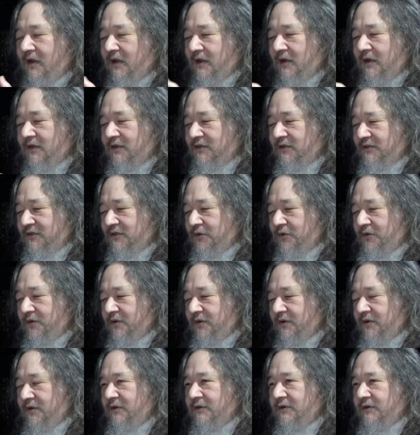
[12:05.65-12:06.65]
Uh, so
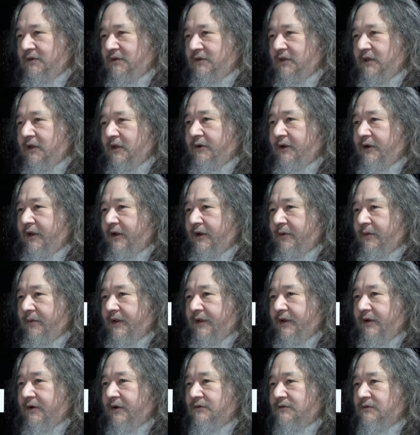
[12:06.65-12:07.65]
the, the there there we
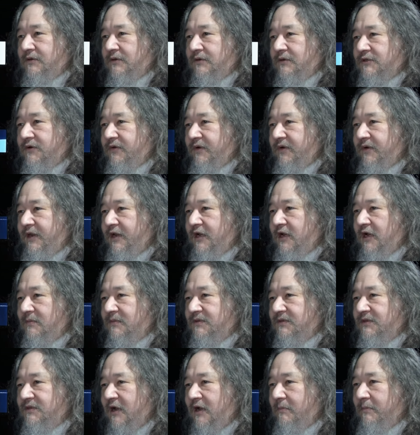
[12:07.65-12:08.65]
go. So the screen
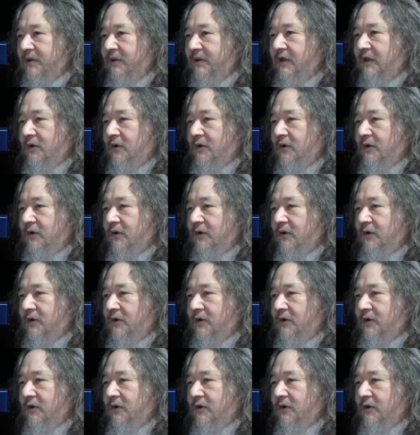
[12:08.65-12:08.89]
comes up.